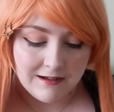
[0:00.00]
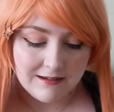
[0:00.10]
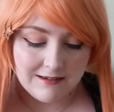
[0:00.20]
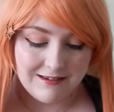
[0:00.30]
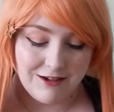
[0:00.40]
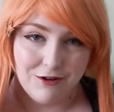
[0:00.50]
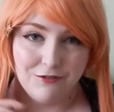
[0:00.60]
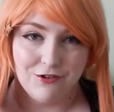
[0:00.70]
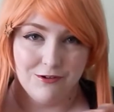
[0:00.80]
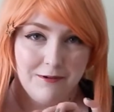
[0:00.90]
So
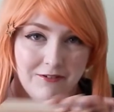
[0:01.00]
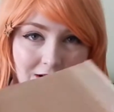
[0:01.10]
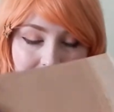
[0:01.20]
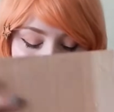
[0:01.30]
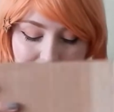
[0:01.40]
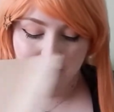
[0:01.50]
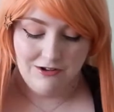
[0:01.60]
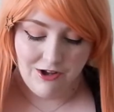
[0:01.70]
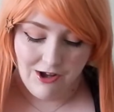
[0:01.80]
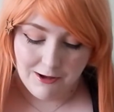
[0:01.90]
got a bit of card on the
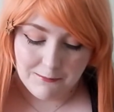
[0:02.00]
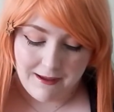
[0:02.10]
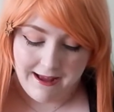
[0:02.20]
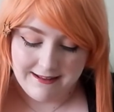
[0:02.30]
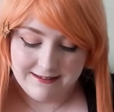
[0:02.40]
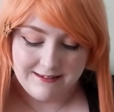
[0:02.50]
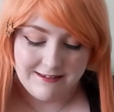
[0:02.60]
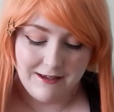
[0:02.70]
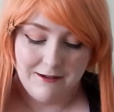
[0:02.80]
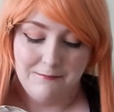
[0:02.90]
top and
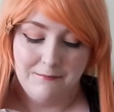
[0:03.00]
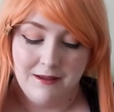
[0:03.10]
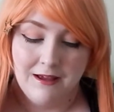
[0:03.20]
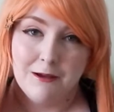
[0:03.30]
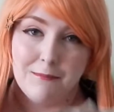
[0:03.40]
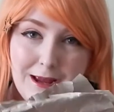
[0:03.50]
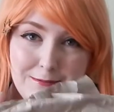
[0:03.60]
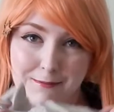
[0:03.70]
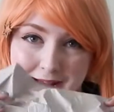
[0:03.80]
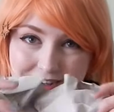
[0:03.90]
some
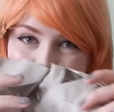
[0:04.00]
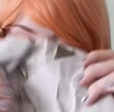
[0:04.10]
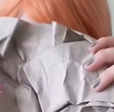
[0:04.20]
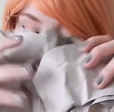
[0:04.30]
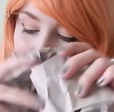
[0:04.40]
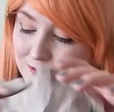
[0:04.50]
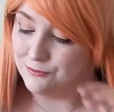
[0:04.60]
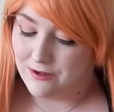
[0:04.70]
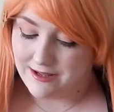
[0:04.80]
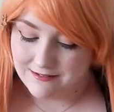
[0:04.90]
paper packaging as
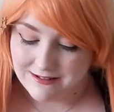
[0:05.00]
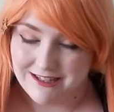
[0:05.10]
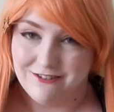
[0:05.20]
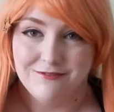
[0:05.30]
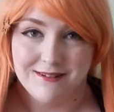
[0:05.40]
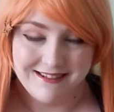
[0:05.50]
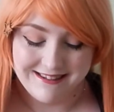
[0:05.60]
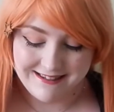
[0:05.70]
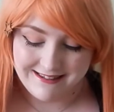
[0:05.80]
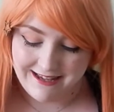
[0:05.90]
well to keep them nice
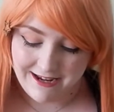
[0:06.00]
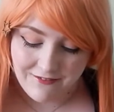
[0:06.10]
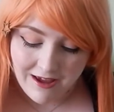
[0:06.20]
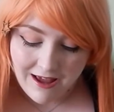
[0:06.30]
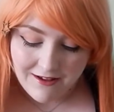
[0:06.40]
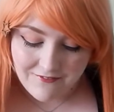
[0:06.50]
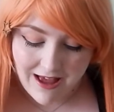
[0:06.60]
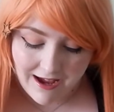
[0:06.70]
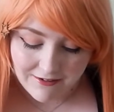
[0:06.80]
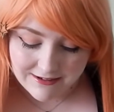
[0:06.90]
and safe.
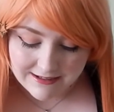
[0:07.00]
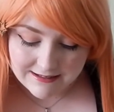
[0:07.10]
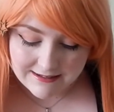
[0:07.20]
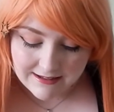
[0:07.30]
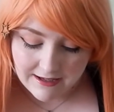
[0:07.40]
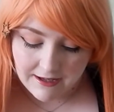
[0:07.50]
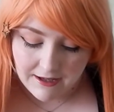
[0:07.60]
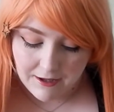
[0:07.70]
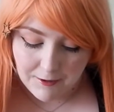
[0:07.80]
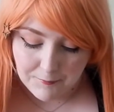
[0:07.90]
There is
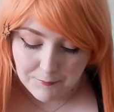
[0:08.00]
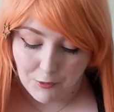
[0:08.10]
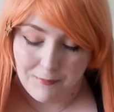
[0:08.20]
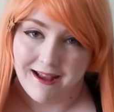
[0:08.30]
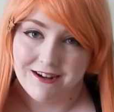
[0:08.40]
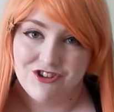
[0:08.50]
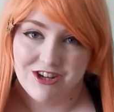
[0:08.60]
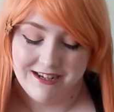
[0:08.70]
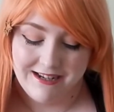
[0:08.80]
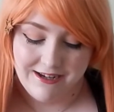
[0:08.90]
more
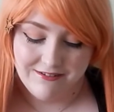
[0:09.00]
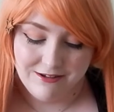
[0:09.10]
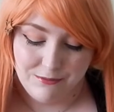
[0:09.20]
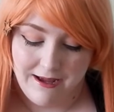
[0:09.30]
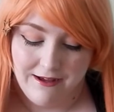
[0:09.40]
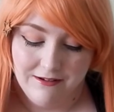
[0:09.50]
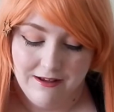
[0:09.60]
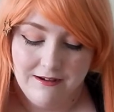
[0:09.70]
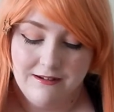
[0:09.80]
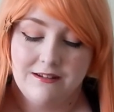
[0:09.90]
packaging in here as well
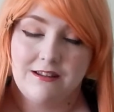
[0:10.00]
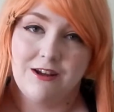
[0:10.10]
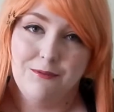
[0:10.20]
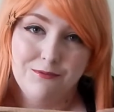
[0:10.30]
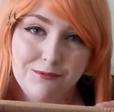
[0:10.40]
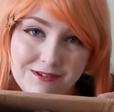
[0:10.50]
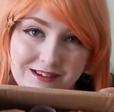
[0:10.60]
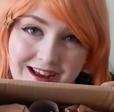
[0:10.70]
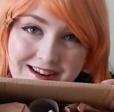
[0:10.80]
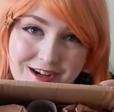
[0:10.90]
to stop them from
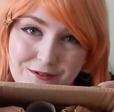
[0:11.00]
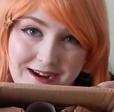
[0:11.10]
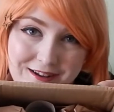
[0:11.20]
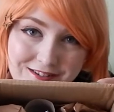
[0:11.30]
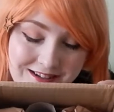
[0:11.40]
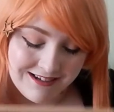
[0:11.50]
sliding around.